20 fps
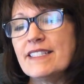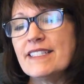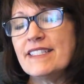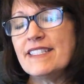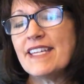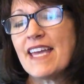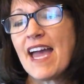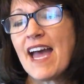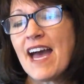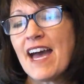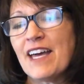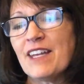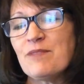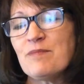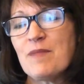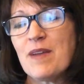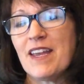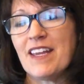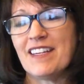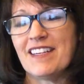Dad
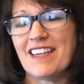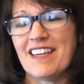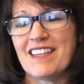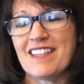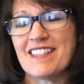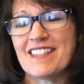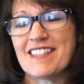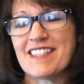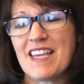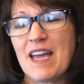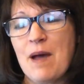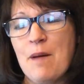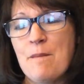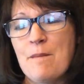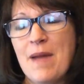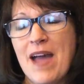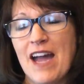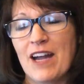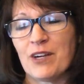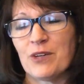made us a
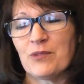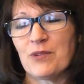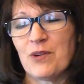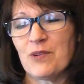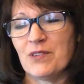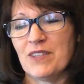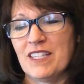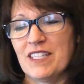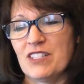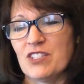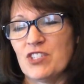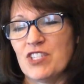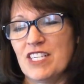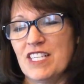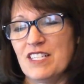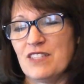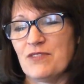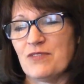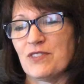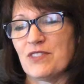macaroni and
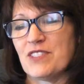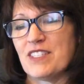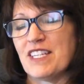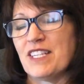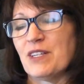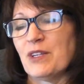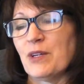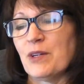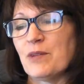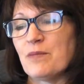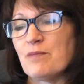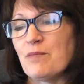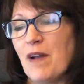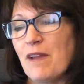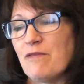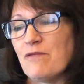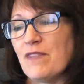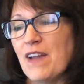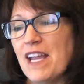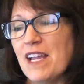cheese for dinner, my
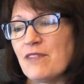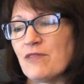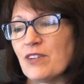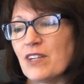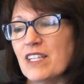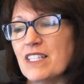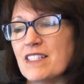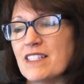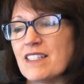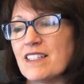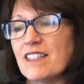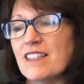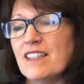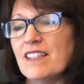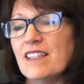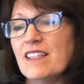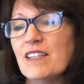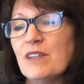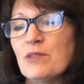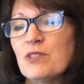favorite.
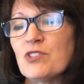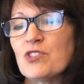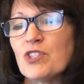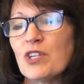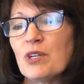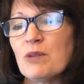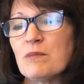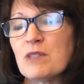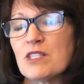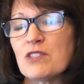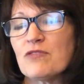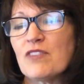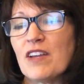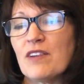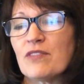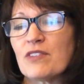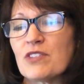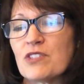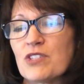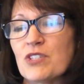It was Jeremy's
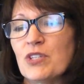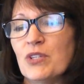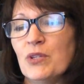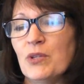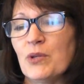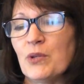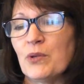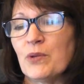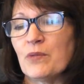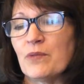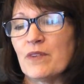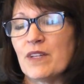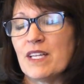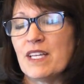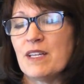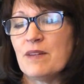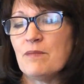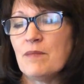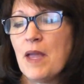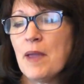favorite too.
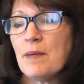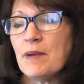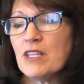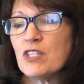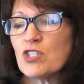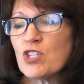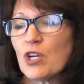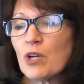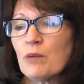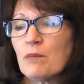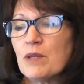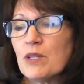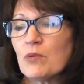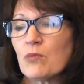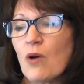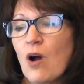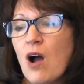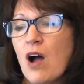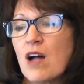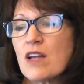Maybe Jeremy
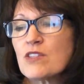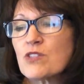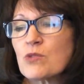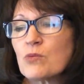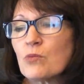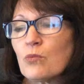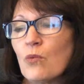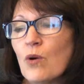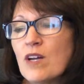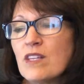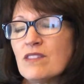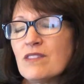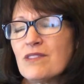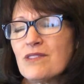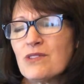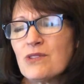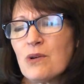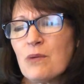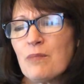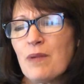Ross wasn't
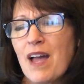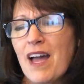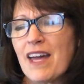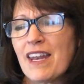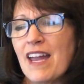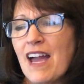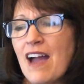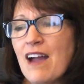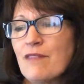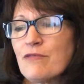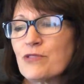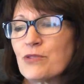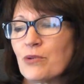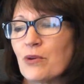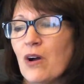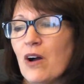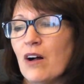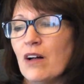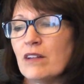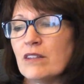so bad after
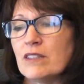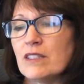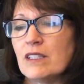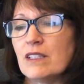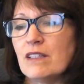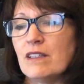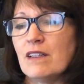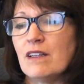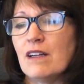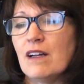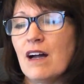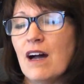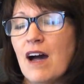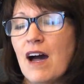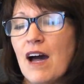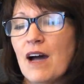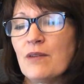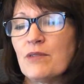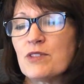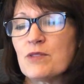all.
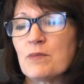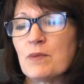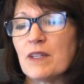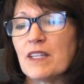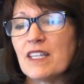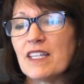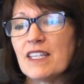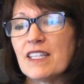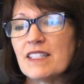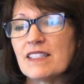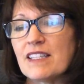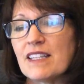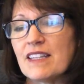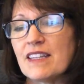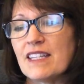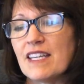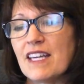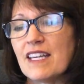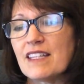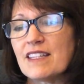I was beginning to
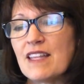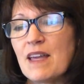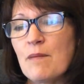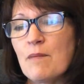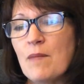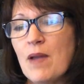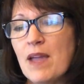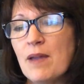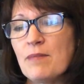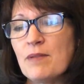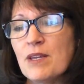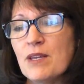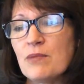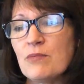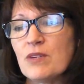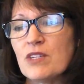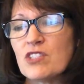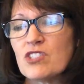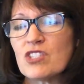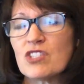think that maybe
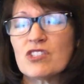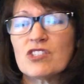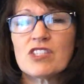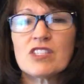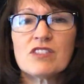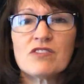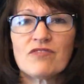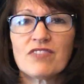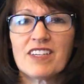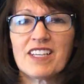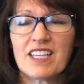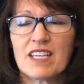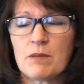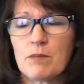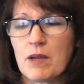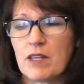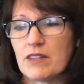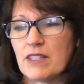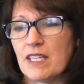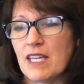we should just forget
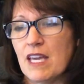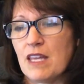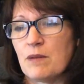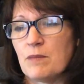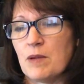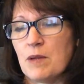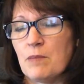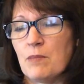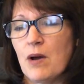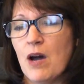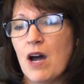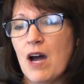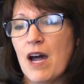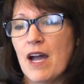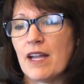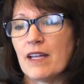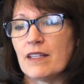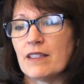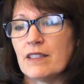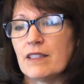about the enemy
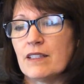pie.